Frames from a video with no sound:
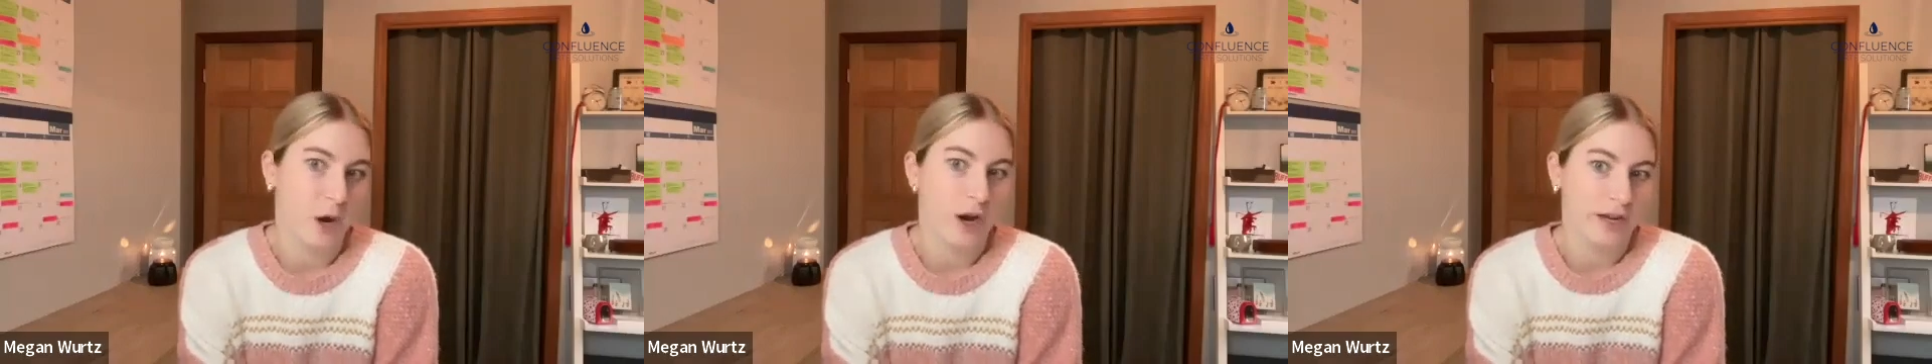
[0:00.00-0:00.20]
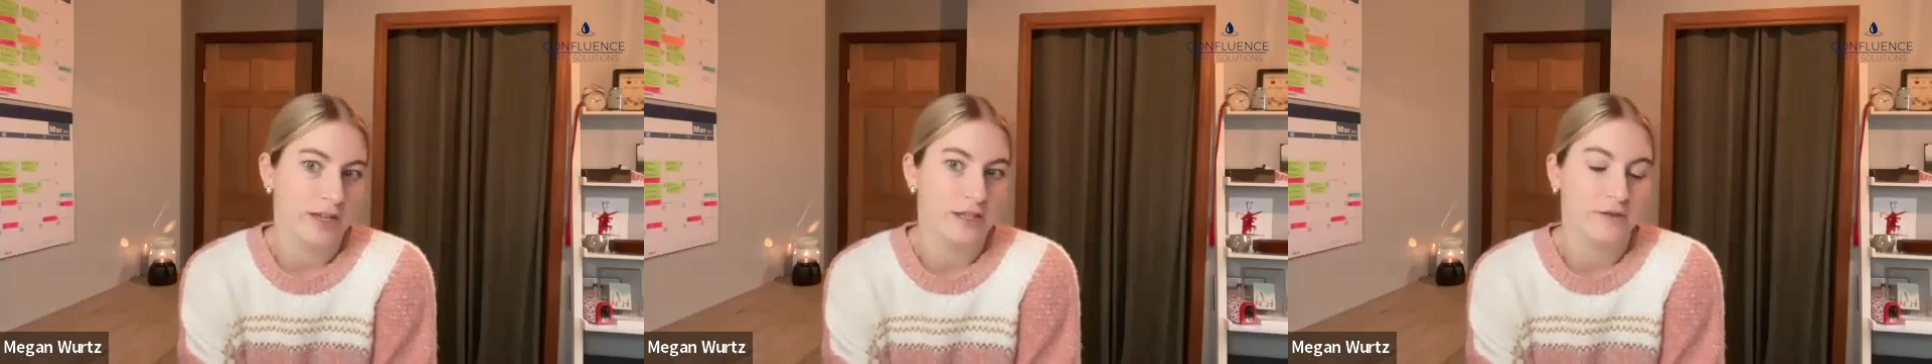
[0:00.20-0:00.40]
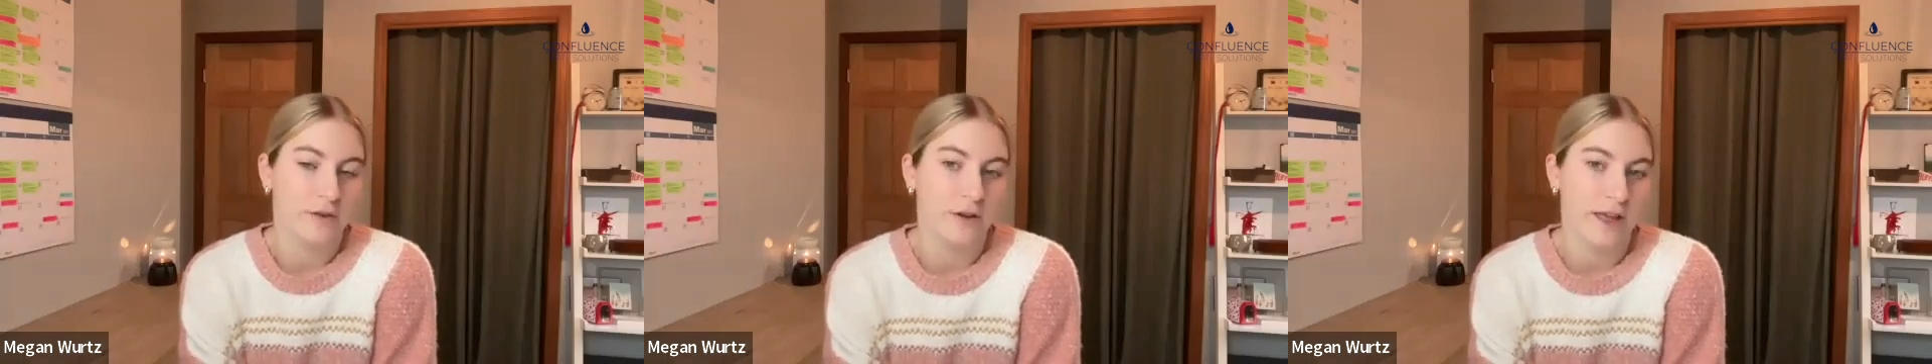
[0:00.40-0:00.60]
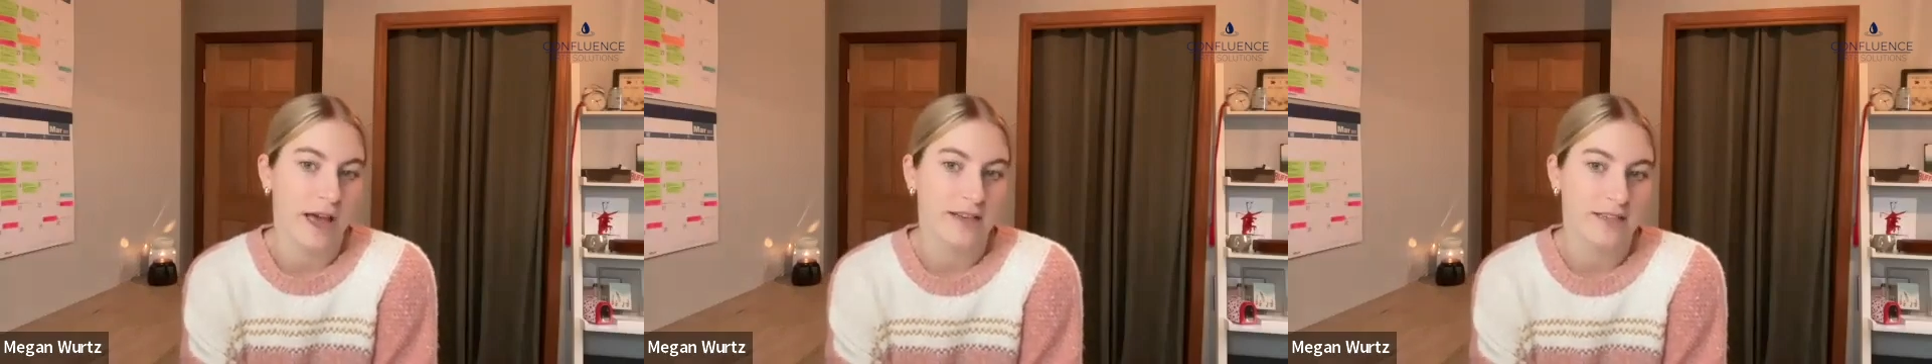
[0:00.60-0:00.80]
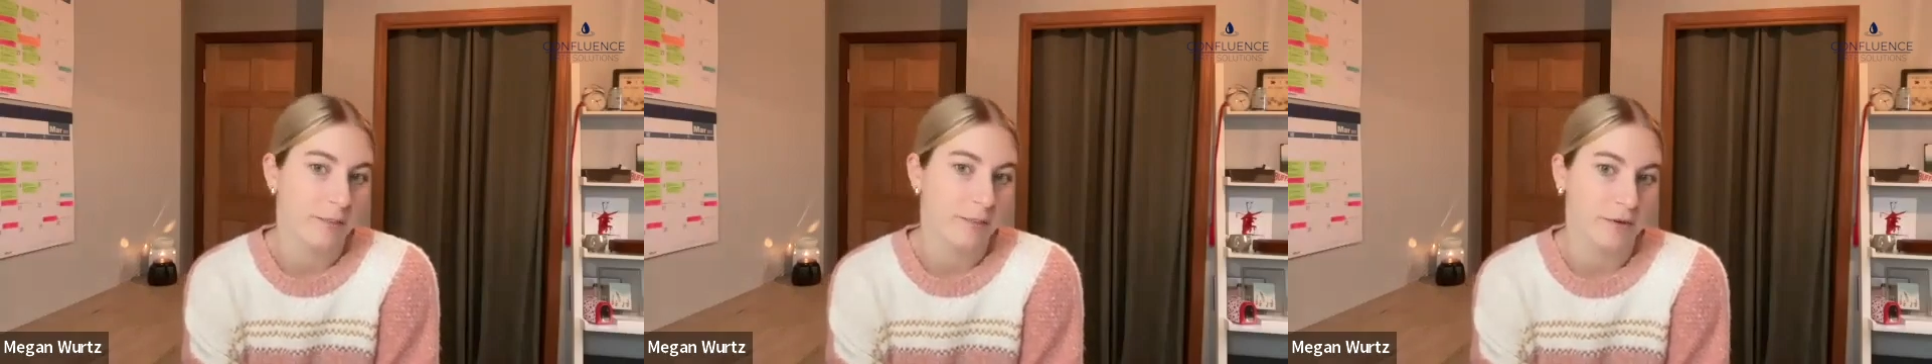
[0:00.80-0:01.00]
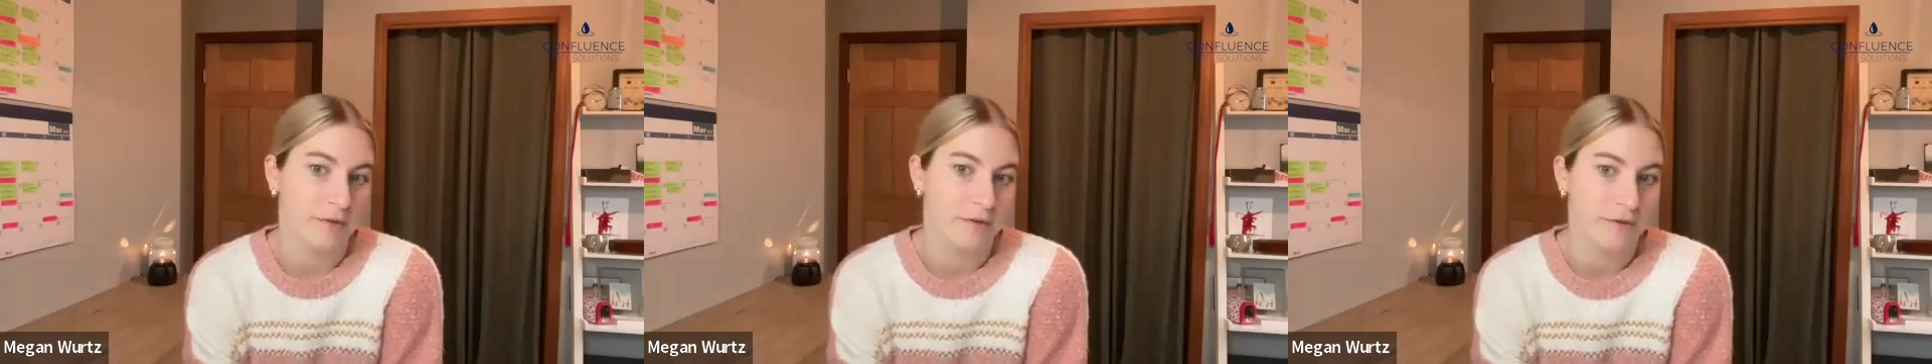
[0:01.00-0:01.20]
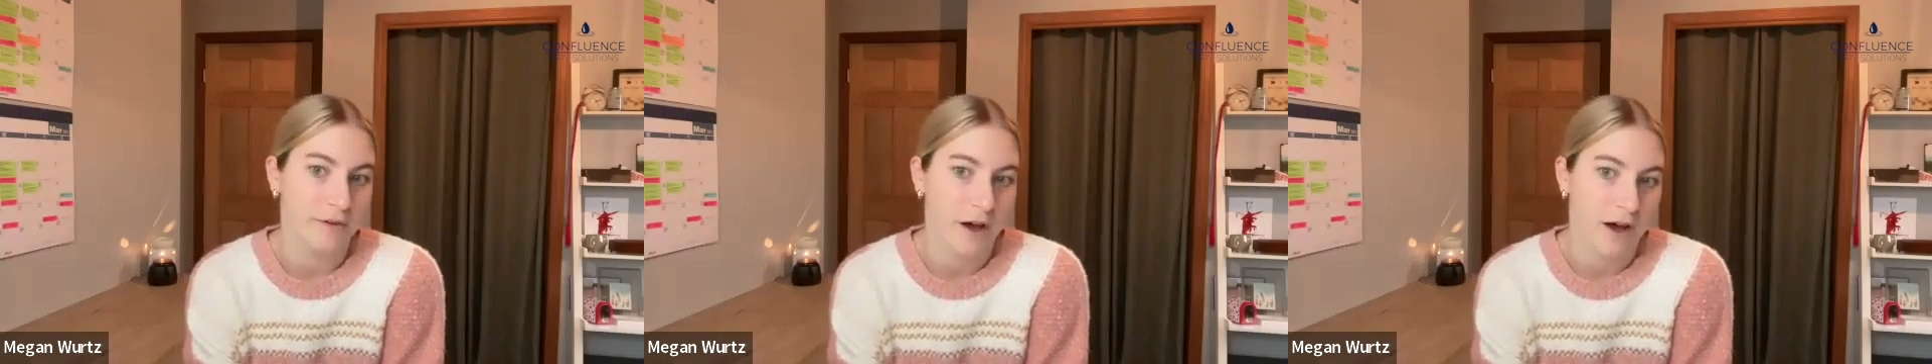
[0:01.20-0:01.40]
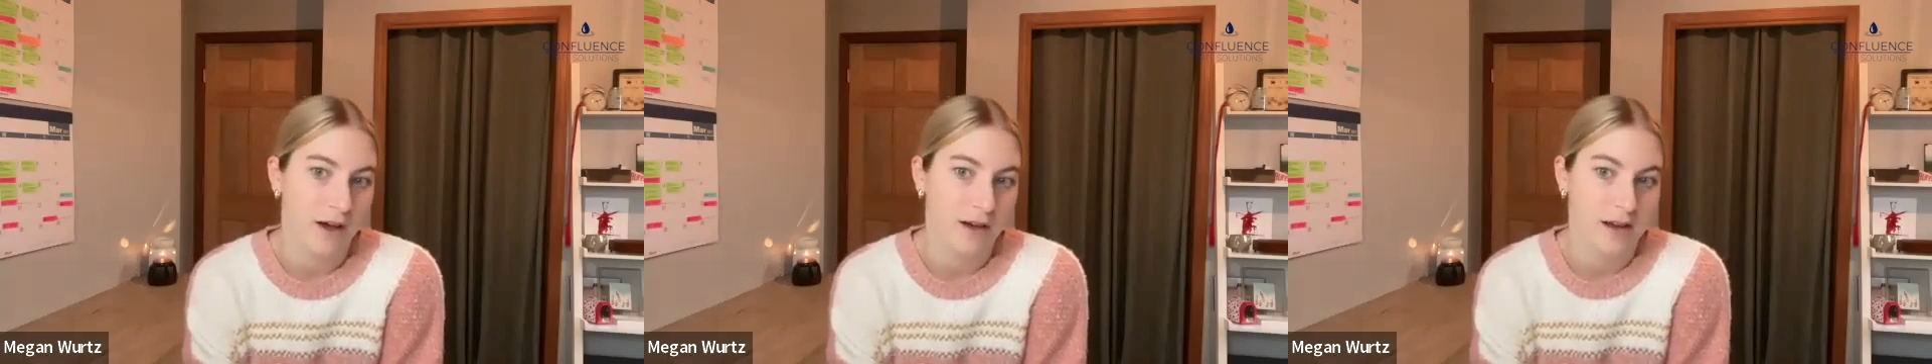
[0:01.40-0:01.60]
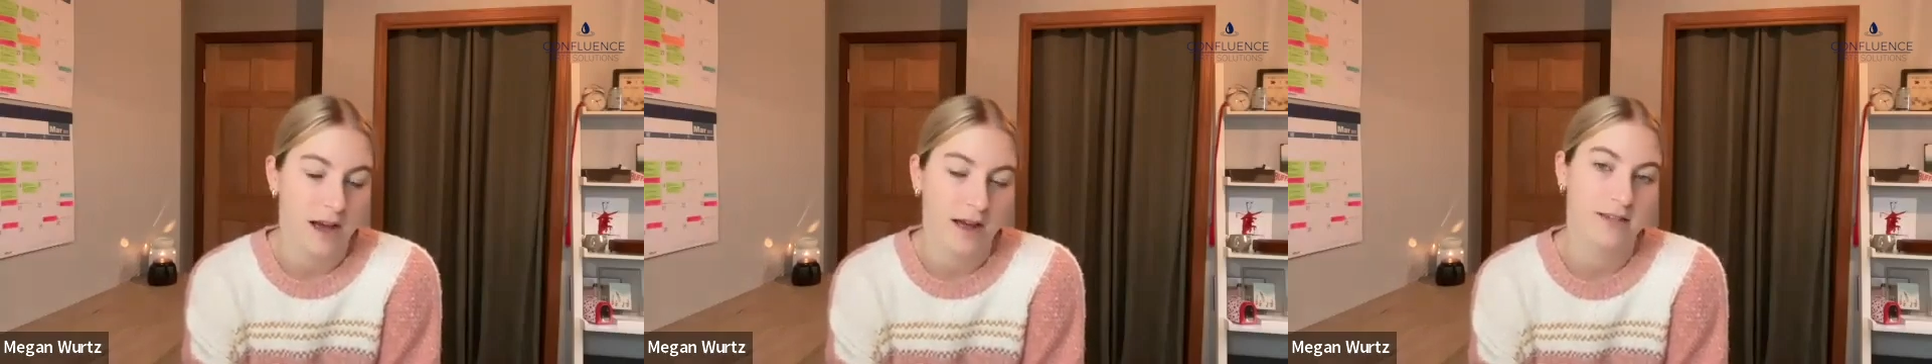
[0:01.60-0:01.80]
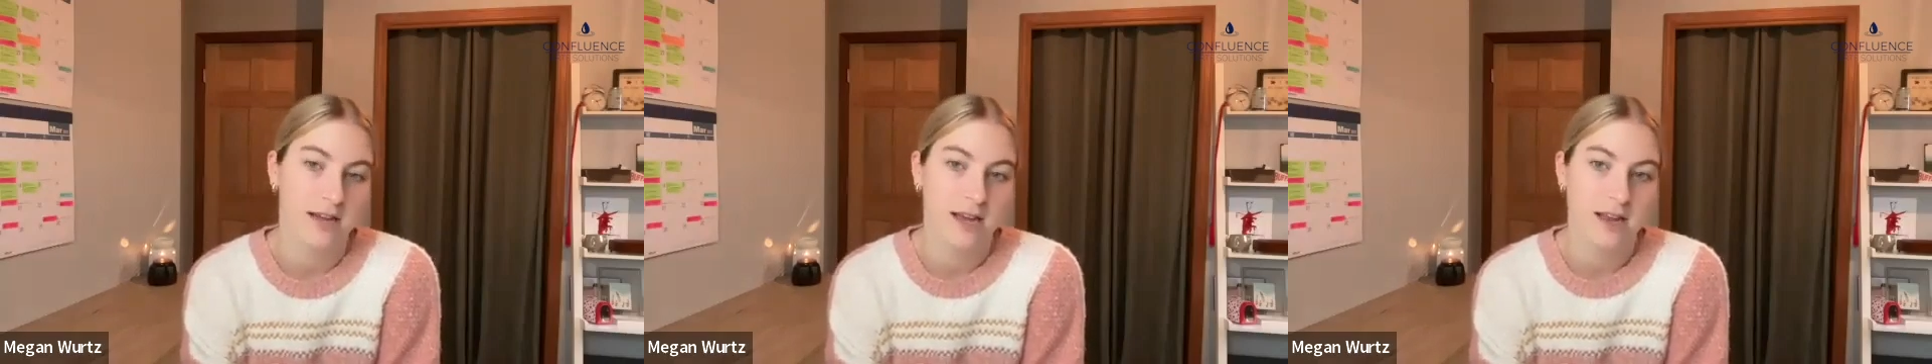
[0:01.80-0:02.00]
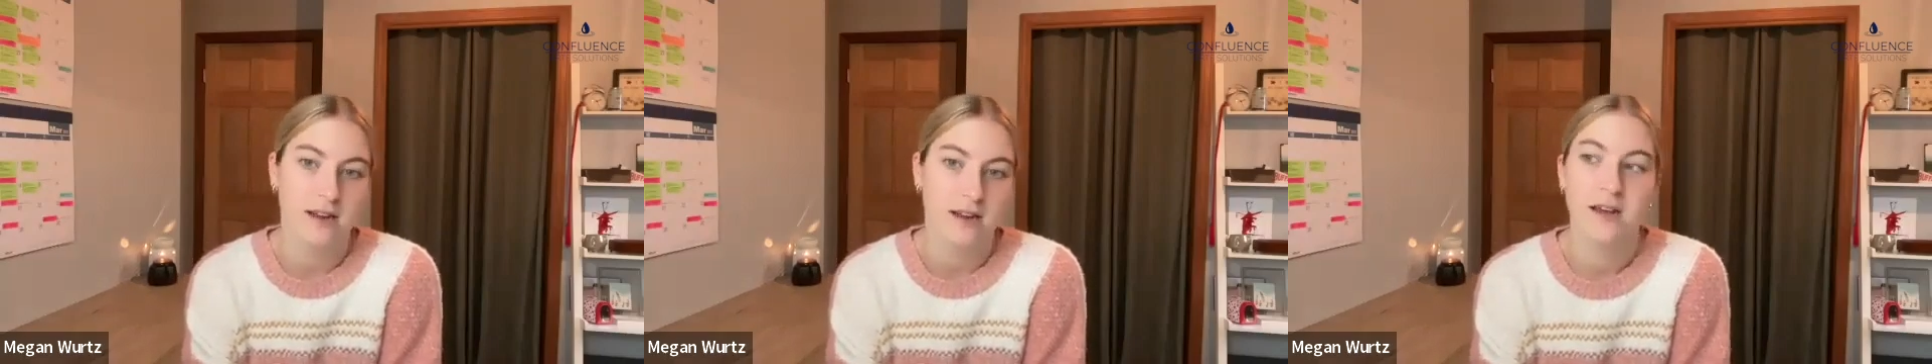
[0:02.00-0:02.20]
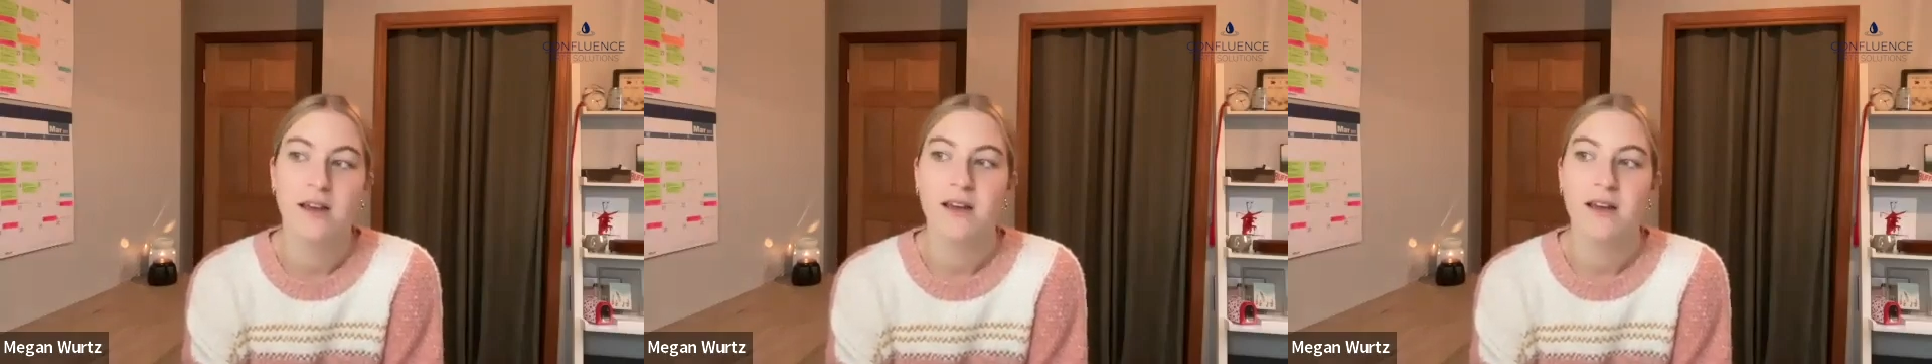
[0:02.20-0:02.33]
audience for that type of content.